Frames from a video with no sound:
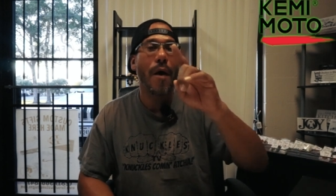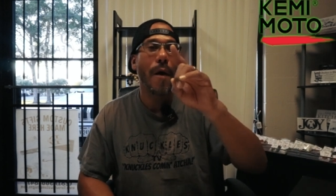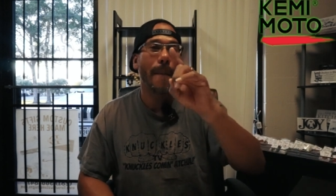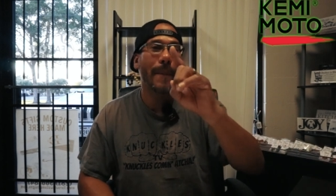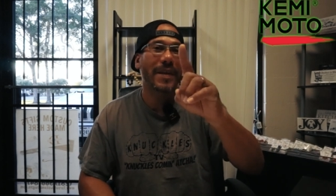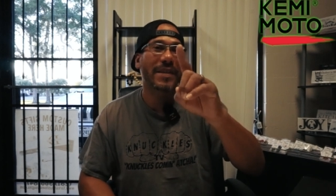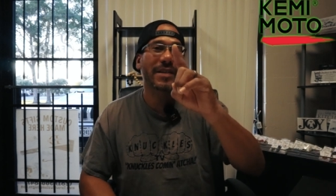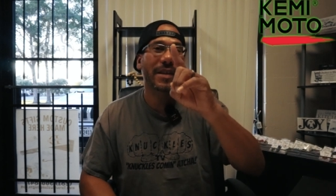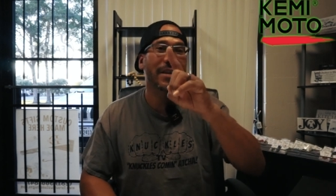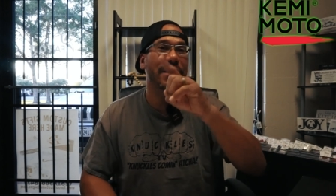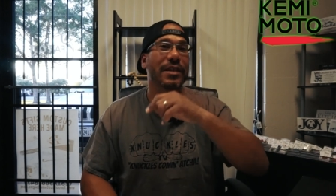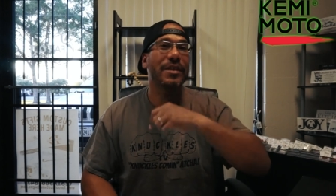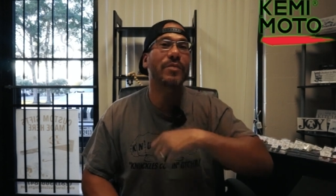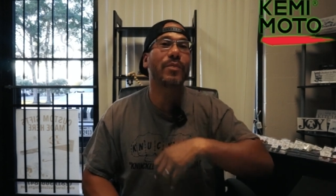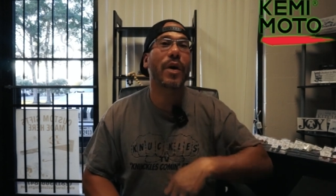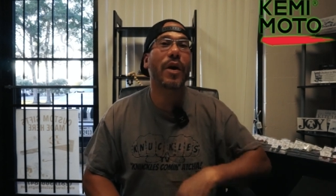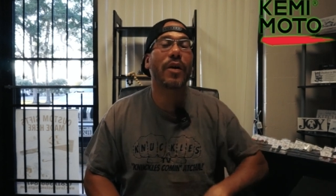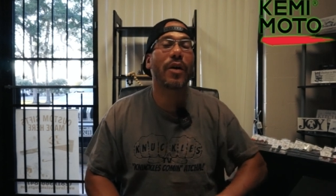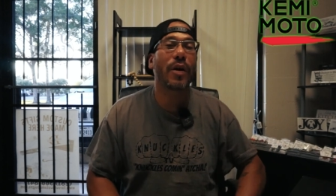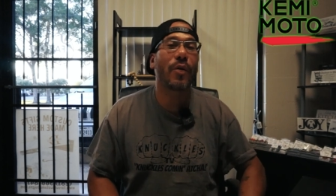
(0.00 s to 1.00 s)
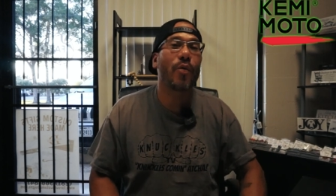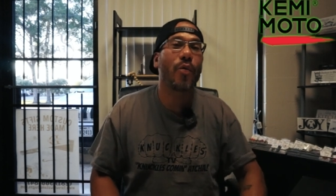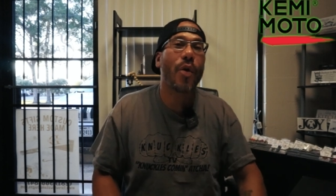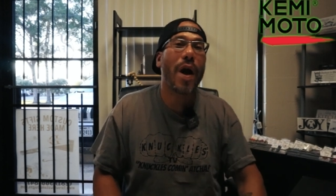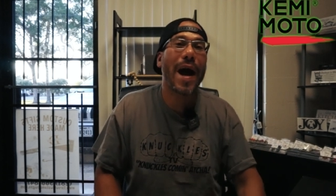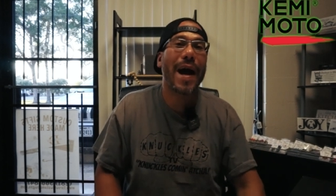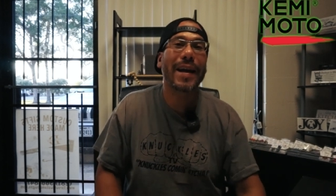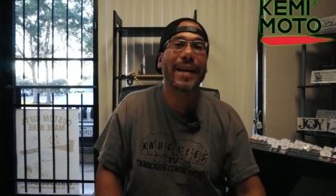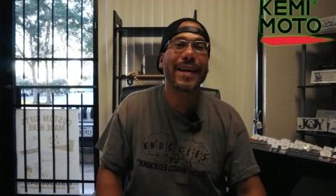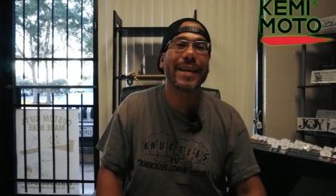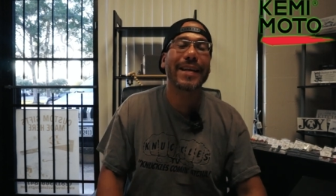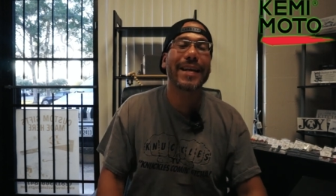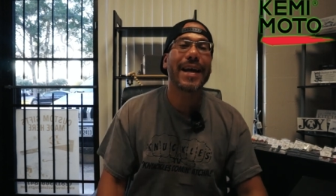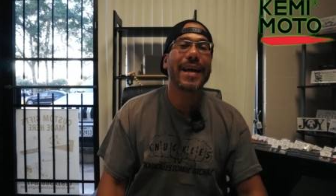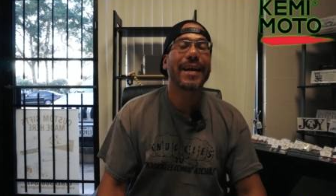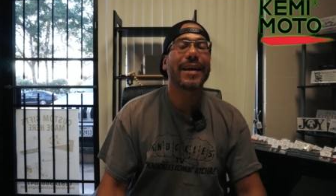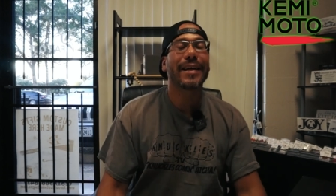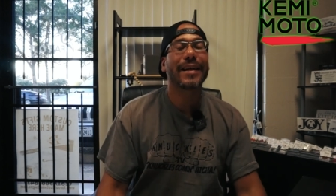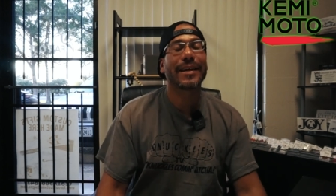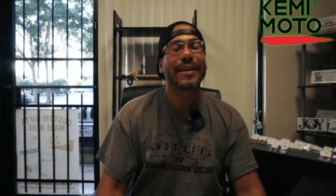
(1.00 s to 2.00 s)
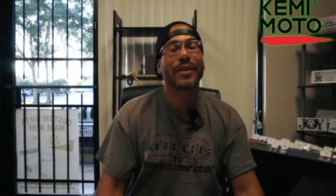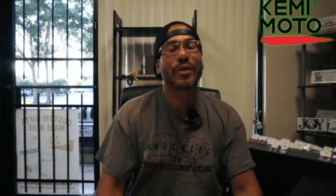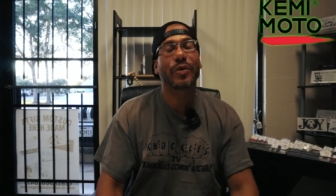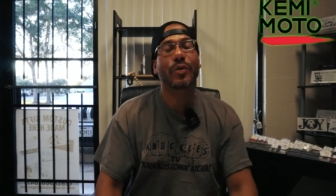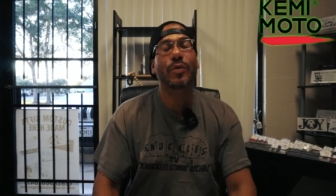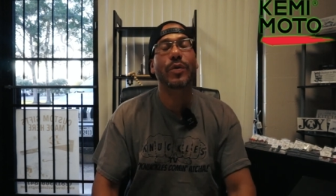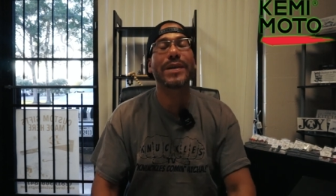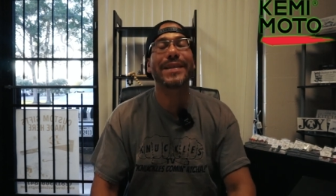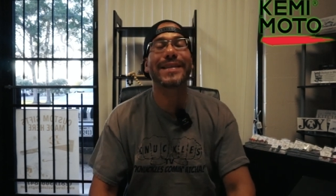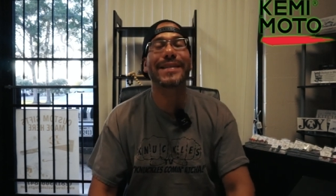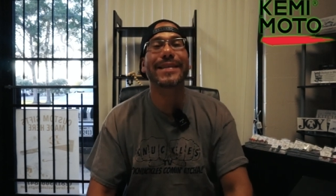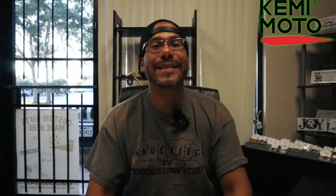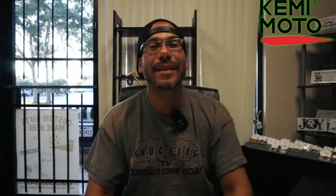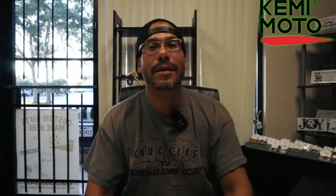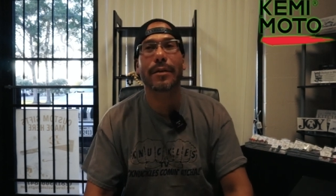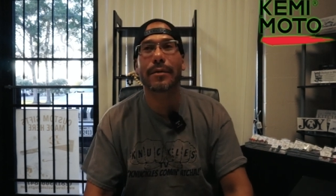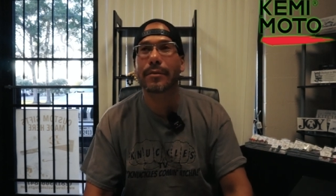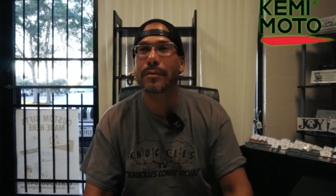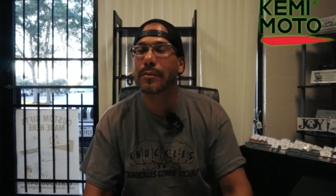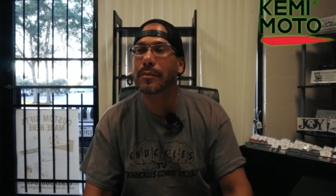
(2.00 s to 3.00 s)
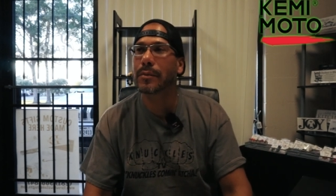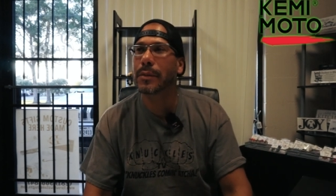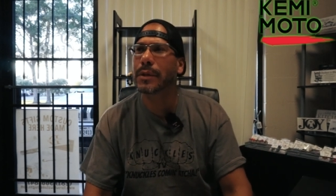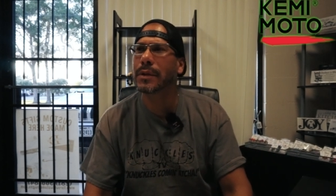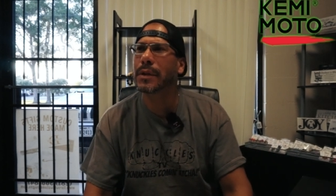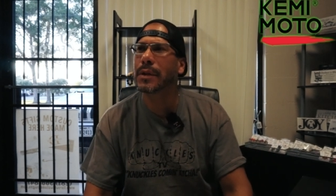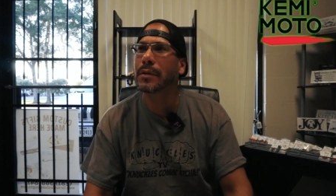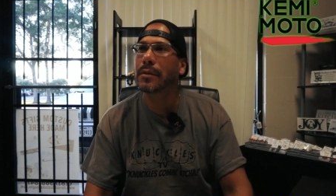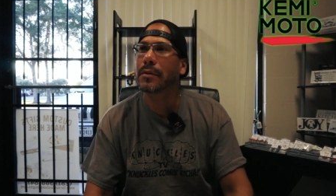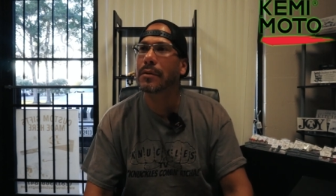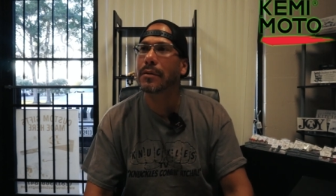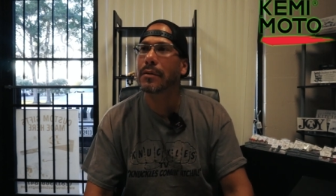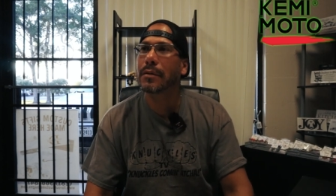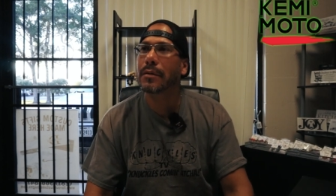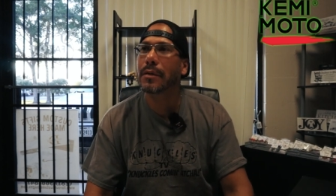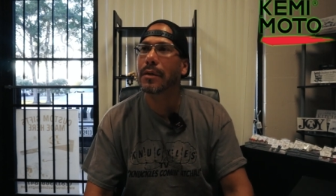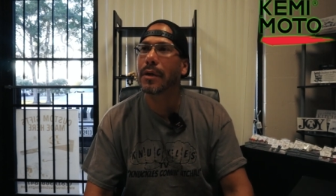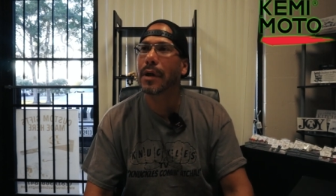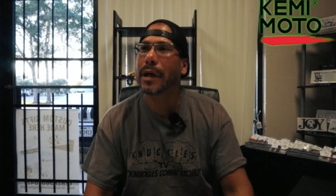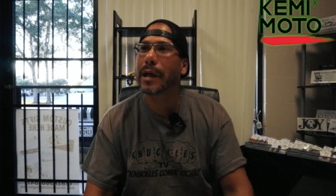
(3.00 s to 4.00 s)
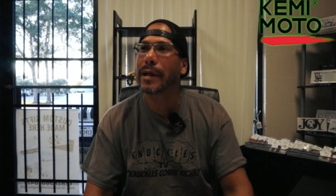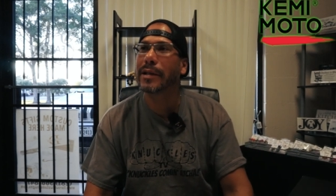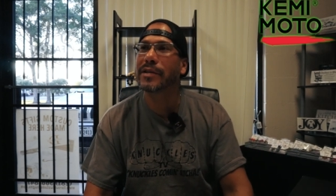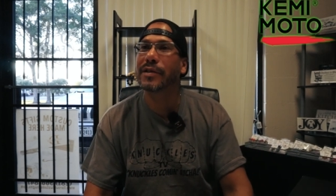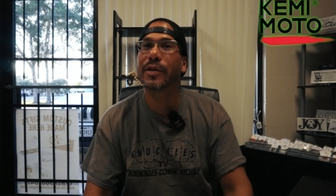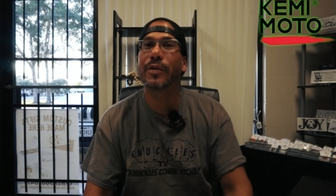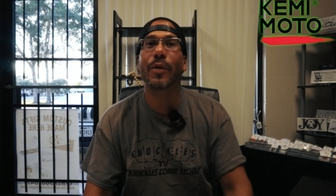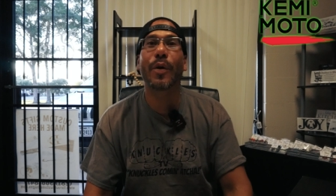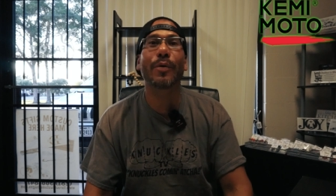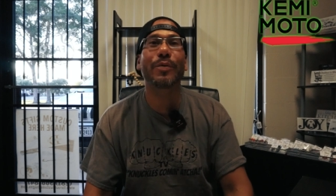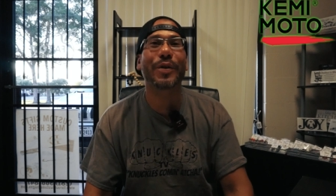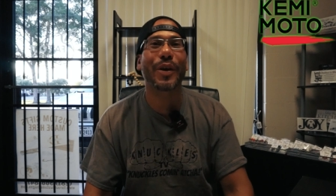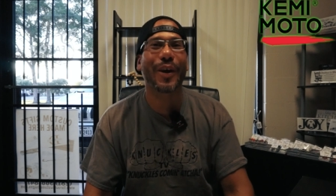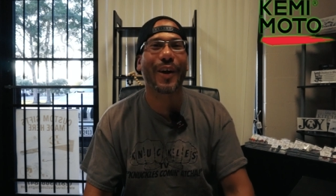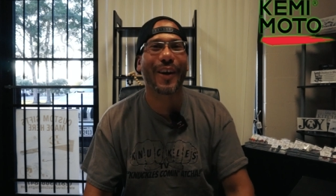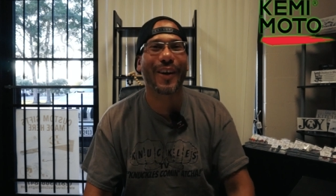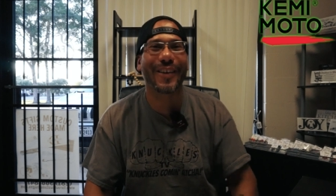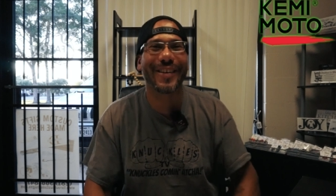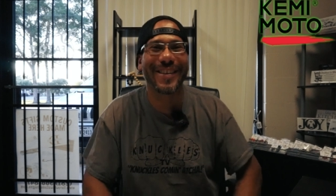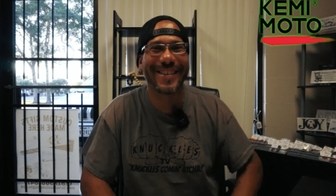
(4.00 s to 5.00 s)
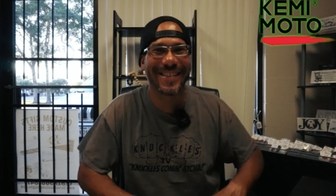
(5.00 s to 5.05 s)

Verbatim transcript: my son just bought a riding three, was it a zero turn?